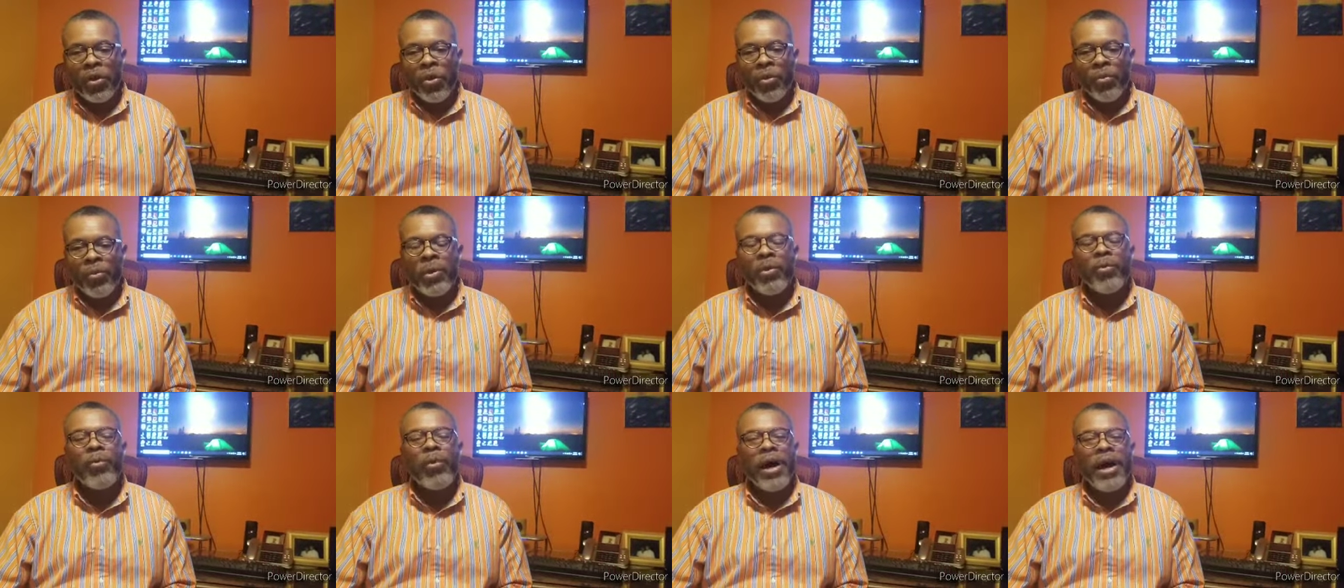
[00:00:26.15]

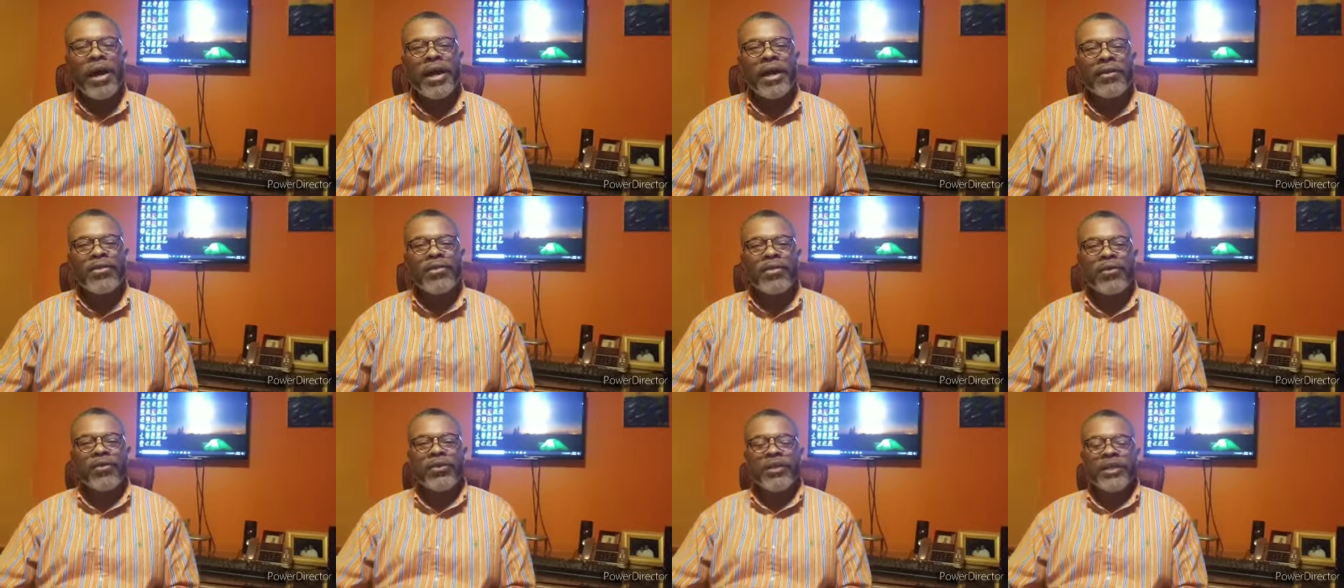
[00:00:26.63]
Well, why a
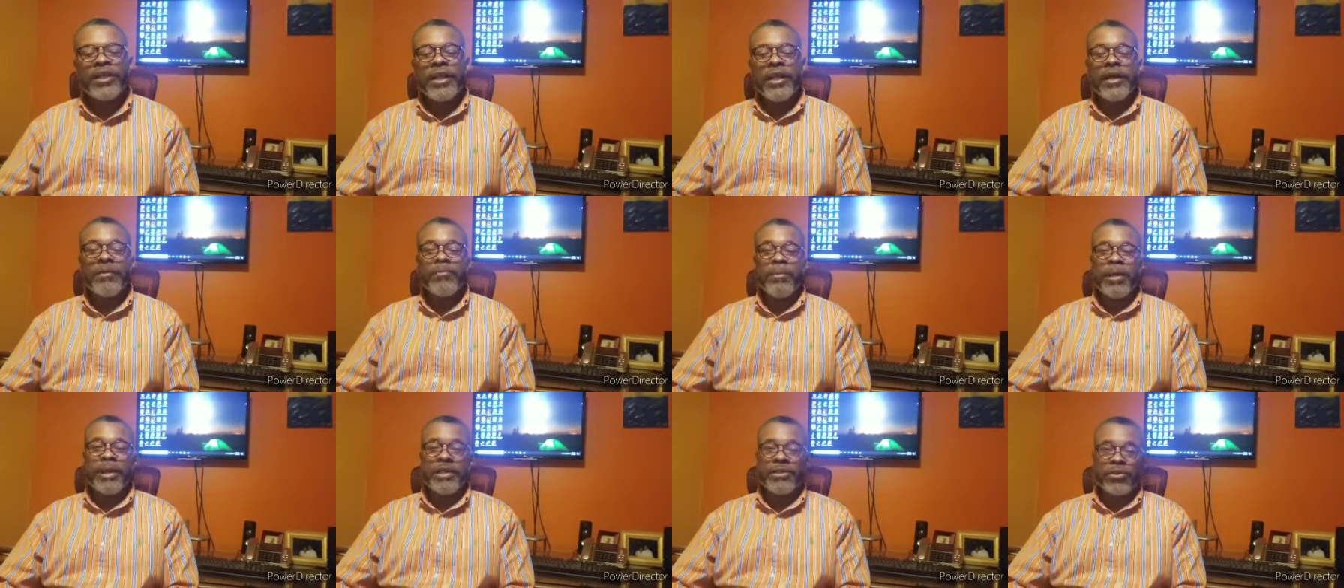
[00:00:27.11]
30-day
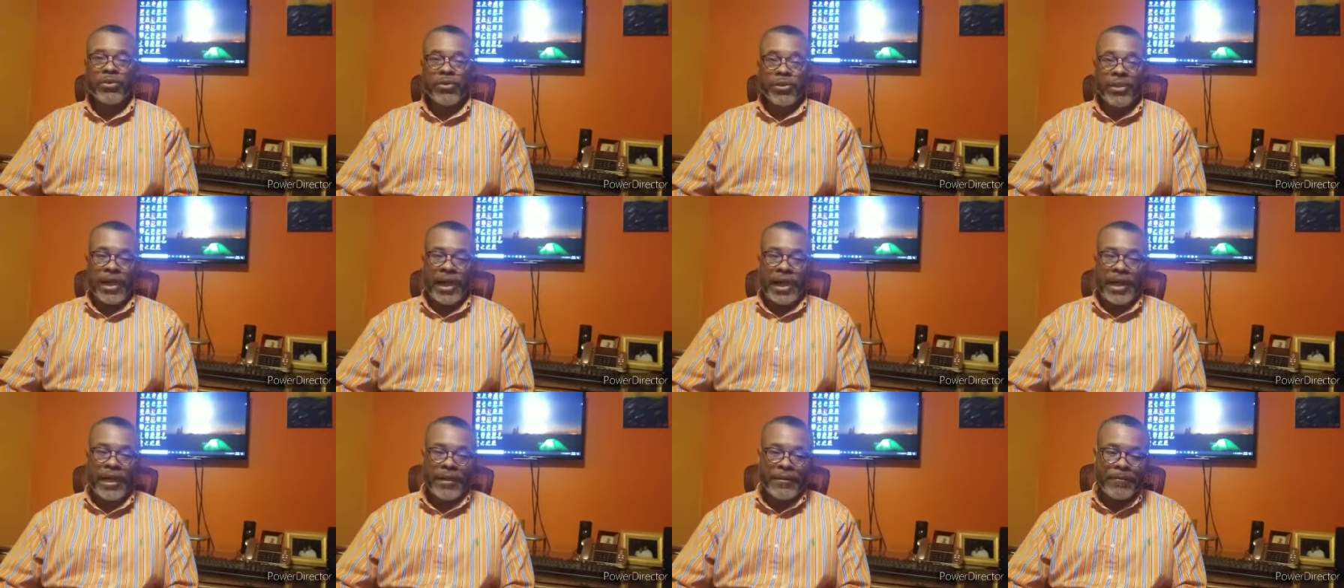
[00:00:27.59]
mental
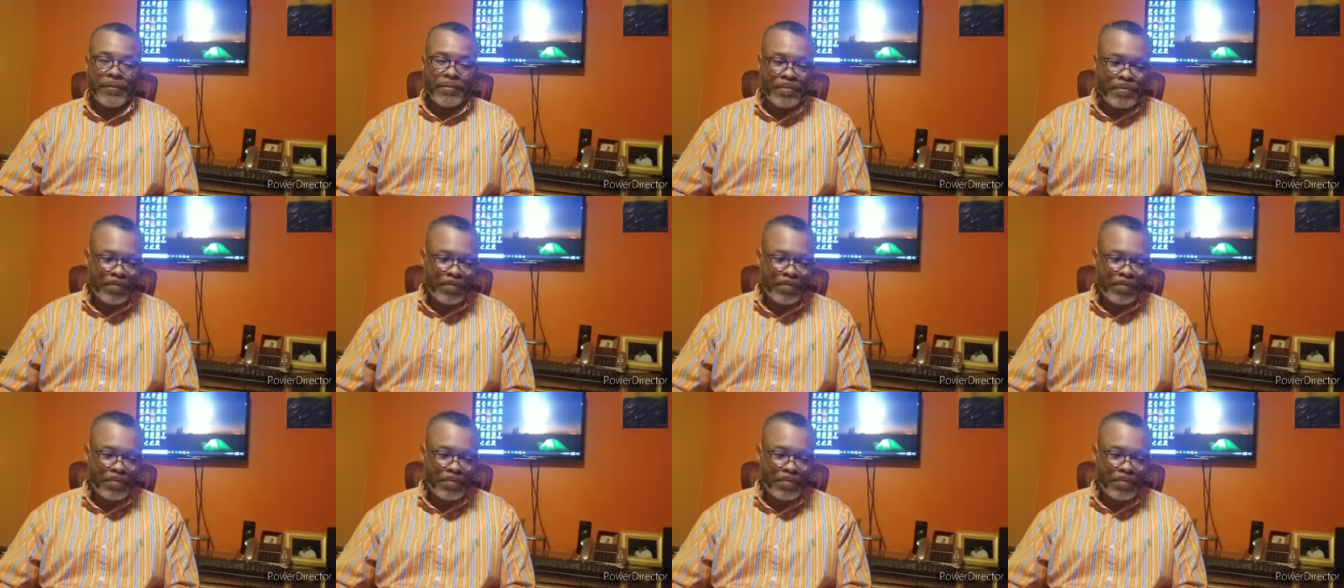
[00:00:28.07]
diet?